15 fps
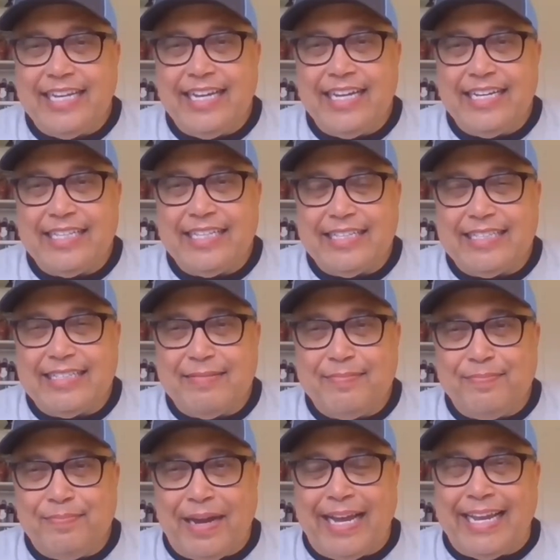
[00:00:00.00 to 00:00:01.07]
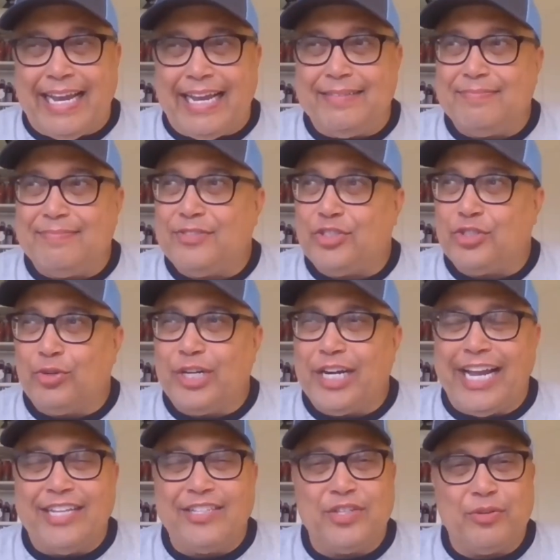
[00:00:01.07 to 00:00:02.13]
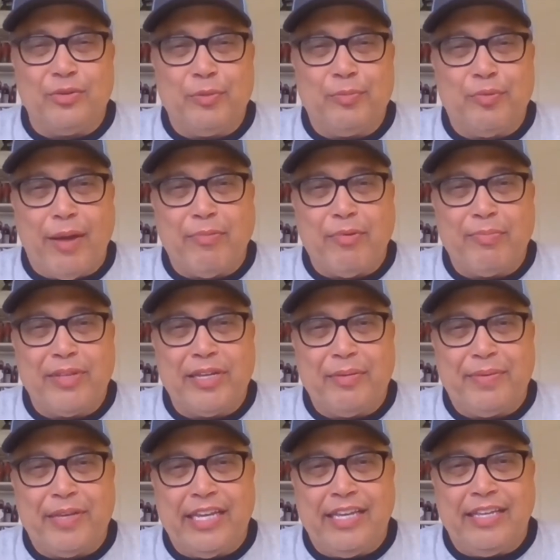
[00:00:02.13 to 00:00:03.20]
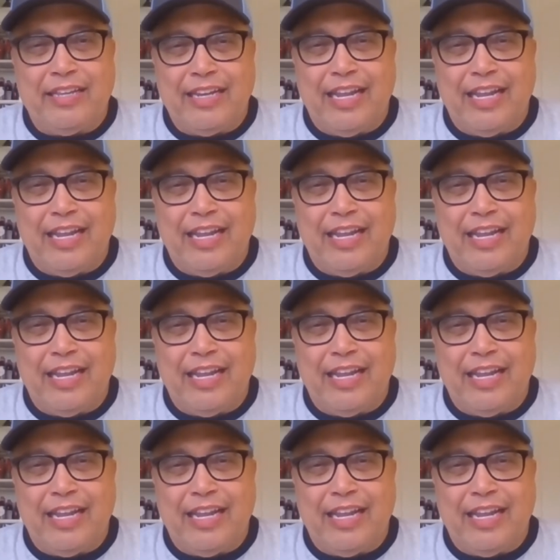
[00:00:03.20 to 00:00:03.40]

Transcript: uh, my short answer would probably be